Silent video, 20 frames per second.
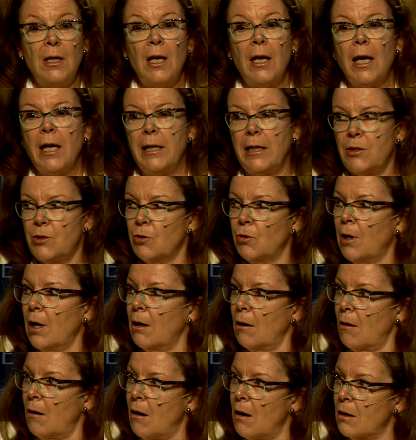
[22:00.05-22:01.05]
And it took
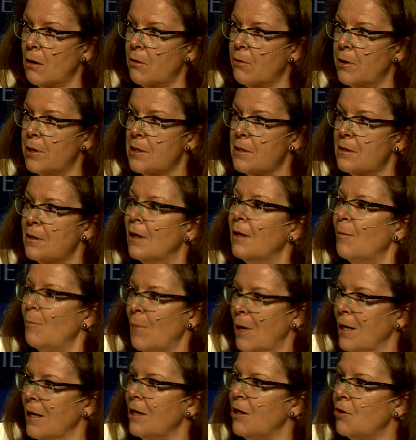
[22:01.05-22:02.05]
our Congress
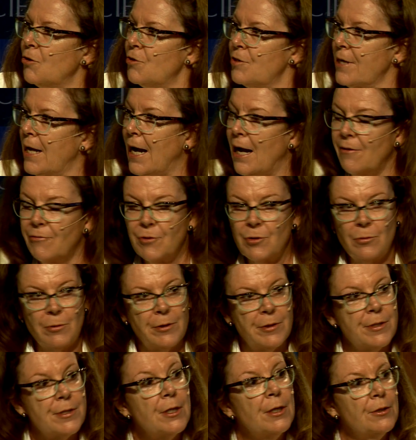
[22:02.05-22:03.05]
many years
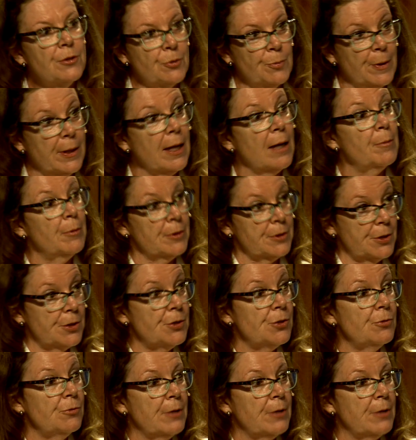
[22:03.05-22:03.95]
afterwards to be able to do